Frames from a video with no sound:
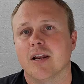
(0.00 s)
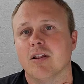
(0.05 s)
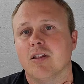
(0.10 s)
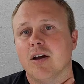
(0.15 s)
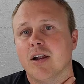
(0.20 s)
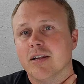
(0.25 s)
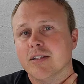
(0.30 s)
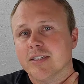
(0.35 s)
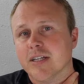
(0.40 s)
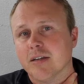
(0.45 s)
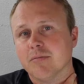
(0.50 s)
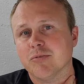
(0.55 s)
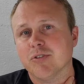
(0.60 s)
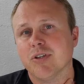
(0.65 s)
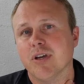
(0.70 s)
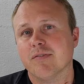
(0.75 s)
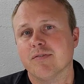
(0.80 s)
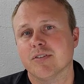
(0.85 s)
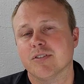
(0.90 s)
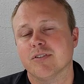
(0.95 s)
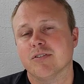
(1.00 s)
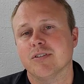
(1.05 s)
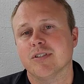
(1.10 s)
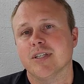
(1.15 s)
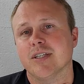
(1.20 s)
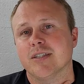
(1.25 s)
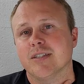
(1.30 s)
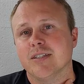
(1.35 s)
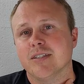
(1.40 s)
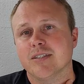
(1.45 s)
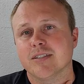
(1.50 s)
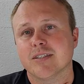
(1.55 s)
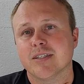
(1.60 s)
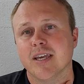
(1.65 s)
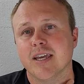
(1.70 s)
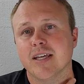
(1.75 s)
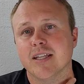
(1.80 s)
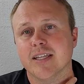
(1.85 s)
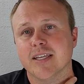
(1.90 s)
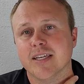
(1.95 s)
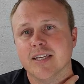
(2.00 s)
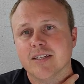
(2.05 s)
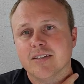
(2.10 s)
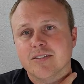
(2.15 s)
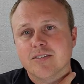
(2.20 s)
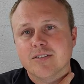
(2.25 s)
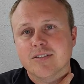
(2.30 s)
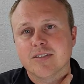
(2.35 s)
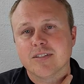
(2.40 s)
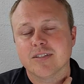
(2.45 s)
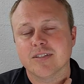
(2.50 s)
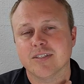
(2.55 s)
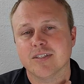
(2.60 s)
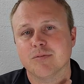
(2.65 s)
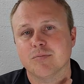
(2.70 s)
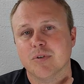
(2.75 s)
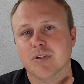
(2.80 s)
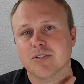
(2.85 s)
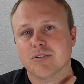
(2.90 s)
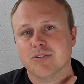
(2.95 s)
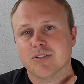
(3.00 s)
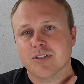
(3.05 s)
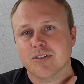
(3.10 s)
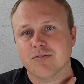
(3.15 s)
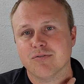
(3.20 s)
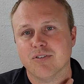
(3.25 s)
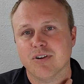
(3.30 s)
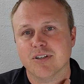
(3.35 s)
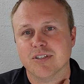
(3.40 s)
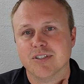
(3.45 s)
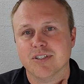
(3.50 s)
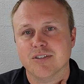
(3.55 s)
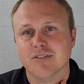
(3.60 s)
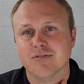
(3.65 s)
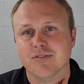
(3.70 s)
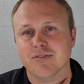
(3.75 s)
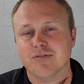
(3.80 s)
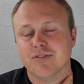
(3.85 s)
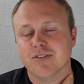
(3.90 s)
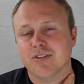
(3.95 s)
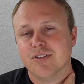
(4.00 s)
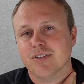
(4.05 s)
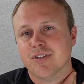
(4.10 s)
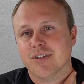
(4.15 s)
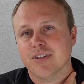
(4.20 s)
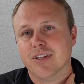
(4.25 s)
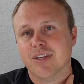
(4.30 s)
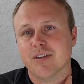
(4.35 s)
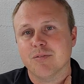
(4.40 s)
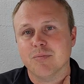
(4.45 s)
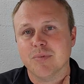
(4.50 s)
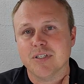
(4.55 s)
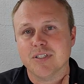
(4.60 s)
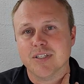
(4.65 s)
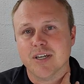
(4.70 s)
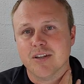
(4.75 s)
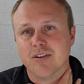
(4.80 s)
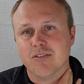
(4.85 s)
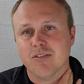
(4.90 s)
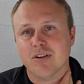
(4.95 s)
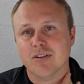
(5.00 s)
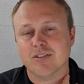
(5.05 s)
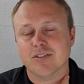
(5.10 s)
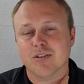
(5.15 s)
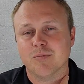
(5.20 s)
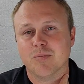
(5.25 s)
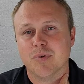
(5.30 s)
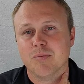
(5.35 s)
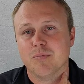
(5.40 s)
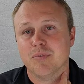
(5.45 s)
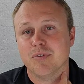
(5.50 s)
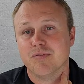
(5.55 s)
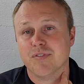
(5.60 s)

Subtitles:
a lot of times you have to start to get these scalenes, these muscles on the front here, if you feel they can be tender on some people.